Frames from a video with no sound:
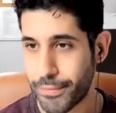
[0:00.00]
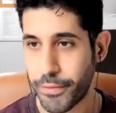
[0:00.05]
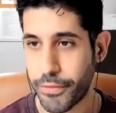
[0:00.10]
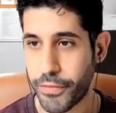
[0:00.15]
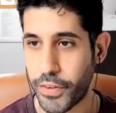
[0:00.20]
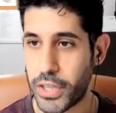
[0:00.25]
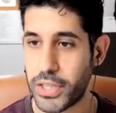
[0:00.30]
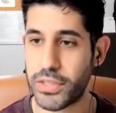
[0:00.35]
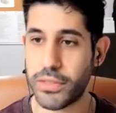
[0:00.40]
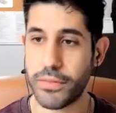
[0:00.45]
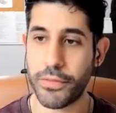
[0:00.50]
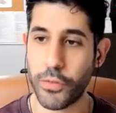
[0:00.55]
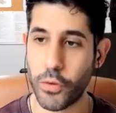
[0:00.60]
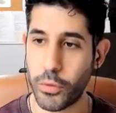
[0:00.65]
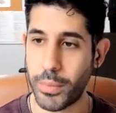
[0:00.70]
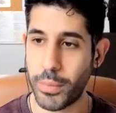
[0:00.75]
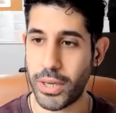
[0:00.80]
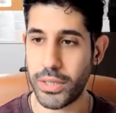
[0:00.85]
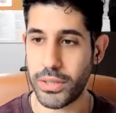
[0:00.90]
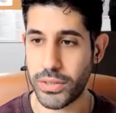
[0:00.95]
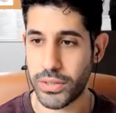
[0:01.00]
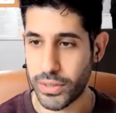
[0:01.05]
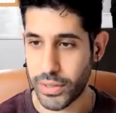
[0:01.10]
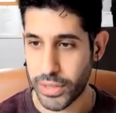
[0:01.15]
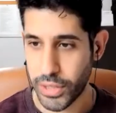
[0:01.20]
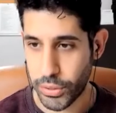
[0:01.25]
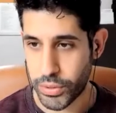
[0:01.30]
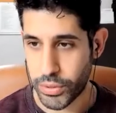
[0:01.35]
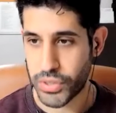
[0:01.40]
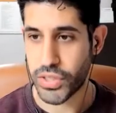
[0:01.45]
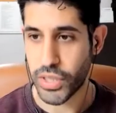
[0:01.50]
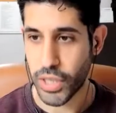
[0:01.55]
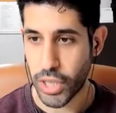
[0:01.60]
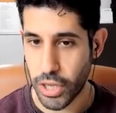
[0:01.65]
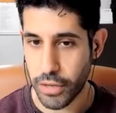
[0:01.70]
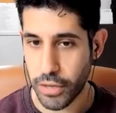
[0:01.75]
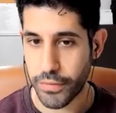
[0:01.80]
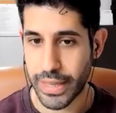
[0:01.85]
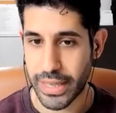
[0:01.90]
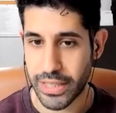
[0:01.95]
First and foremost, you
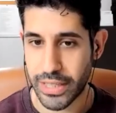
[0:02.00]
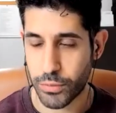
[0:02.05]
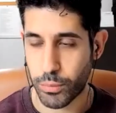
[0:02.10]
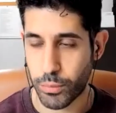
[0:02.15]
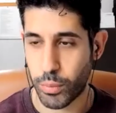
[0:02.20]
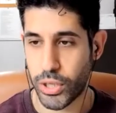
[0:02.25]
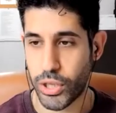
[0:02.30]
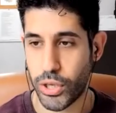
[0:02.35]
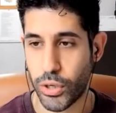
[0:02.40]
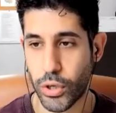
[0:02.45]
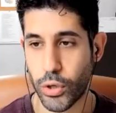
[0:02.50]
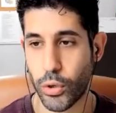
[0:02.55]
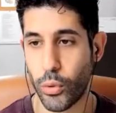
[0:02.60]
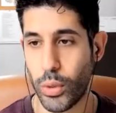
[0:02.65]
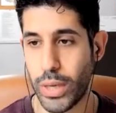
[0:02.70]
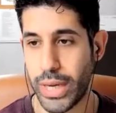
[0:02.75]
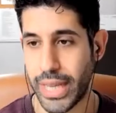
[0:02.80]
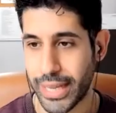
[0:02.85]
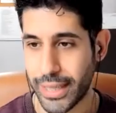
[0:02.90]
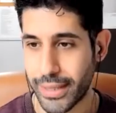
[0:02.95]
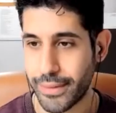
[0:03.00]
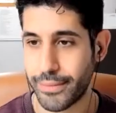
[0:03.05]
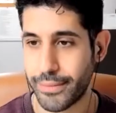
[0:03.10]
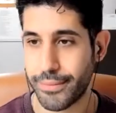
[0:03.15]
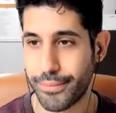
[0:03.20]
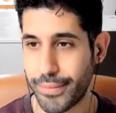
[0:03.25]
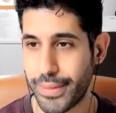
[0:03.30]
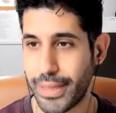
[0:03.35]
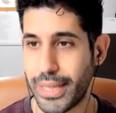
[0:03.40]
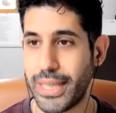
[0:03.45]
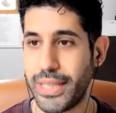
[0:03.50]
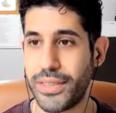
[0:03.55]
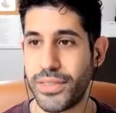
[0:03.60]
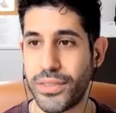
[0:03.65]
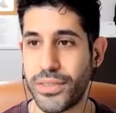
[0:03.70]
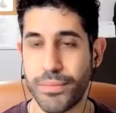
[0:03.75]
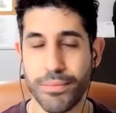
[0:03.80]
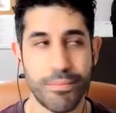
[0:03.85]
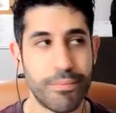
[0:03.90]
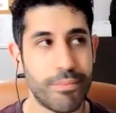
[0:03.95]
serve. That's what your calling
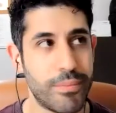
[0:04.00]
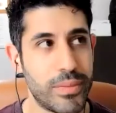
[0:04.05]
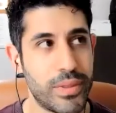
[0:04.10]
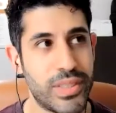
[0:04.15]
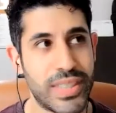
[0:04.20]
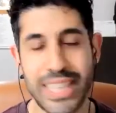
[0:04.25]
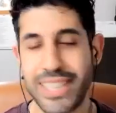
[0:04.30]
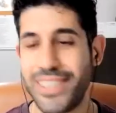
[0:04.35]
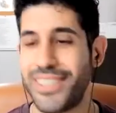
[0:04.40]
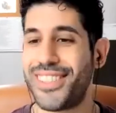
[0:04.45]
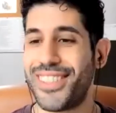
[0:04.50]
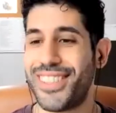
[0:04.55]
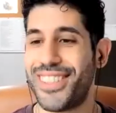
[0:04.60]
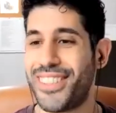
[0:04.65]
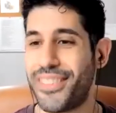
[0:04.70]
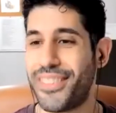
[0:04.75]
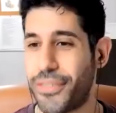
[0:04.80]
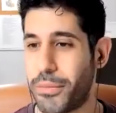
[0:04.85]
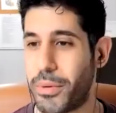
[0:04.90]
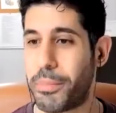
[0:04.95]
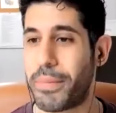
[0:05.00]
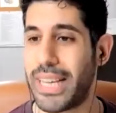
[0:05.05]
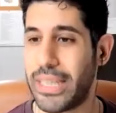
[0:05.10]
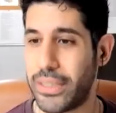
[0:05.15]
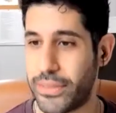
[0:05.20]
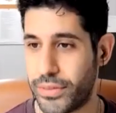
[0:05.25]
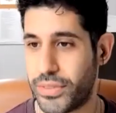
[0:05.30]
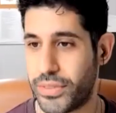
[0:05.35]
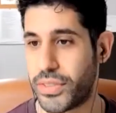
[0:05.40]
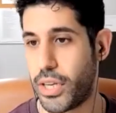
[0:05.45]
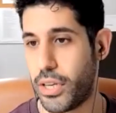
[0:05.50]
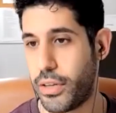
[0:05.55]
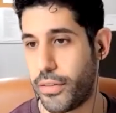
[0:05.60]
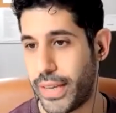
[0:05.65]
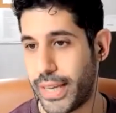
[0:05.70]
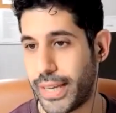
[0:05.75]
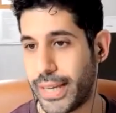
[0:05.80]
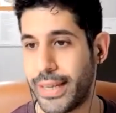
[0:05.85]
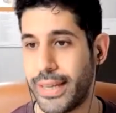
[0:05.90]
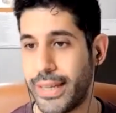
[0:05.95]
is centered from, a place of
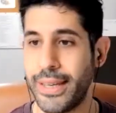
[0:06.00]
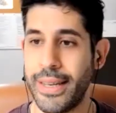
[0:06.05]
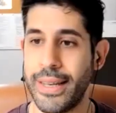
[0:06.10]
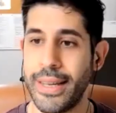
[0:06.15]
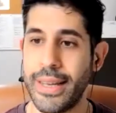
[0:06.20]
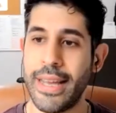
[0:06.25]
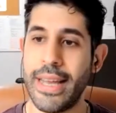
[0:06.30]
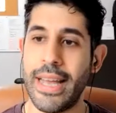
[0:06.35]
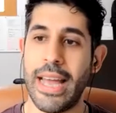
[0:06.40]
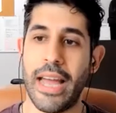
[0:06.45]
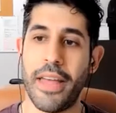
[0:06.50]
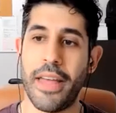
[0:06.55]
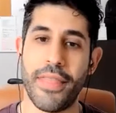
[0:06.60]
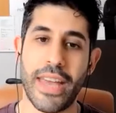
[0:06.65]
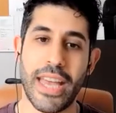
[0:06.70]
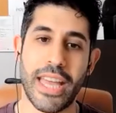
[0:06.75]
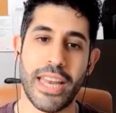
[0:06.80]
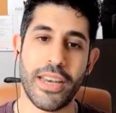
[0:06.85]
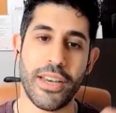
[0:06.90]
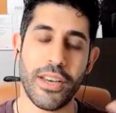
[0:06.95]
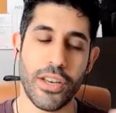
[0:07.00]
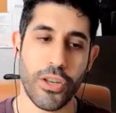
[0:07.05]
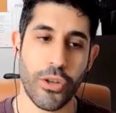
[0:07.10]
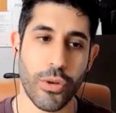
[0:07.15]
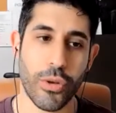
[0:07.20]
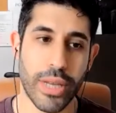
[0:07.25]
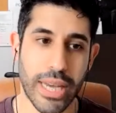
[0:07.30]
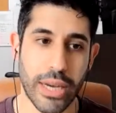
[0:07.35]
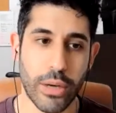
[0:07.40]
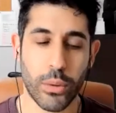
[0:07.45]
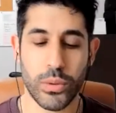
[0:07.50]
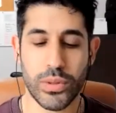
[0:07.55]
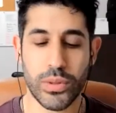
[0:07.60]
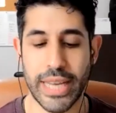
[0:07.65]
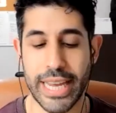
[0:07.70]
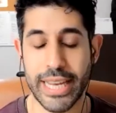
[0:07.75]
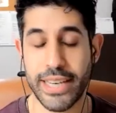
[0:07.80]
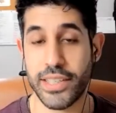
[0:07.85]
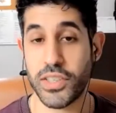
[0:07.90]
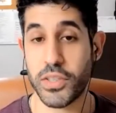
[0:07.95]
serving. And then you get
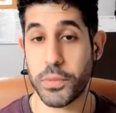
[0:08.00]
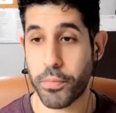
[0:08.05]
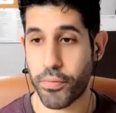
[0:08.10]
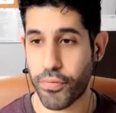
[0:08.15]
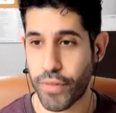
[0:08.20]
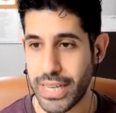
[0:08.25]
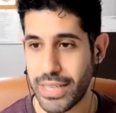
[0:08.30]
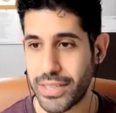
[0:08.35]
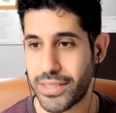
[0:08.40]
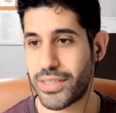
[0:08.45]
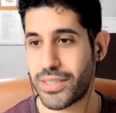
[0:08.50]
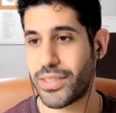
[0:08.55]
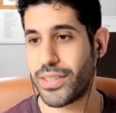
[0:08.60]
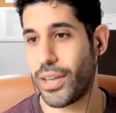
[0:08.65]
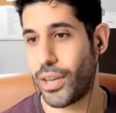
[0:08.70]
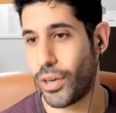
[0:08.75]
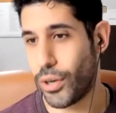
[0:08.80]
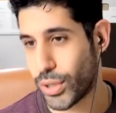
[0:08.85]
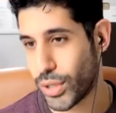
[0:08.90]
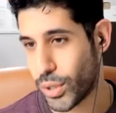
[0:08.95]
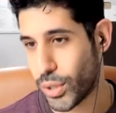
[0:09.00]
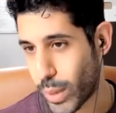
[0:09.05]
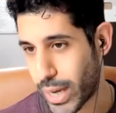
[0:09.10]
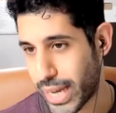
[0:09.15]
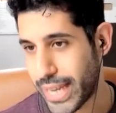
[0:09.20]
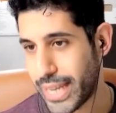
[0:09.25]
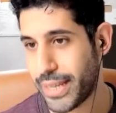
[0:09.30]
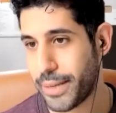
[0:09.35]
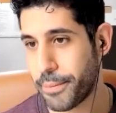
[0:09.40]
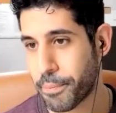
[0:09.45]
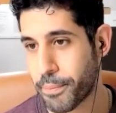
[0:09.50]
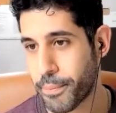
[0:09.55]
ordained as priest along the way.